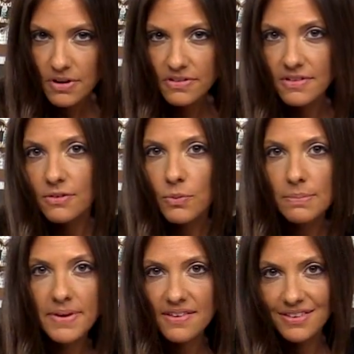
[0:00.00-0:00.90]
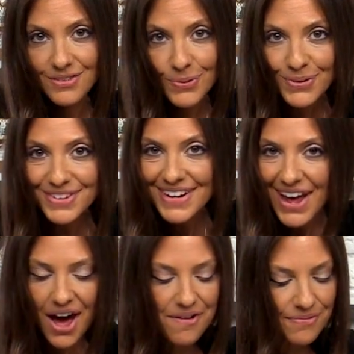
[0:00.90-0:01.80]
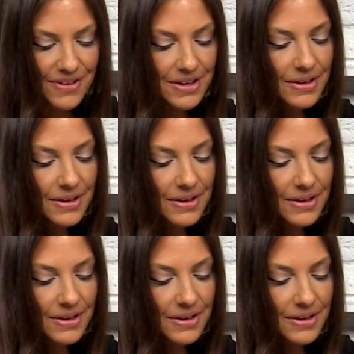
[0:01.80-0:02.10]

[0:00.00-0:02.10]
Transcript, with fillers: since one piece is folded in half.